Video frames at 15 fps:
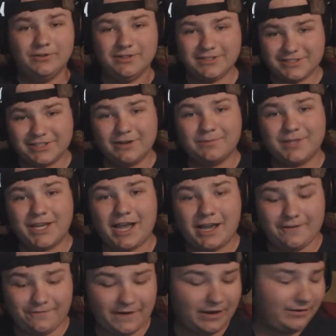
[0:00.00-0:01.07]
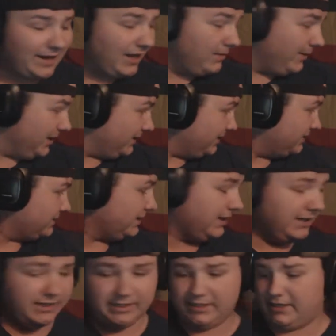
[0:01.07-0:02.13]
something I found out about this,
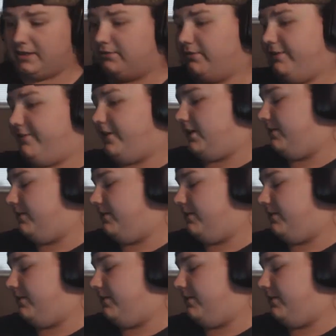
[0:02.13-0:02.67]
and I gotta re-find the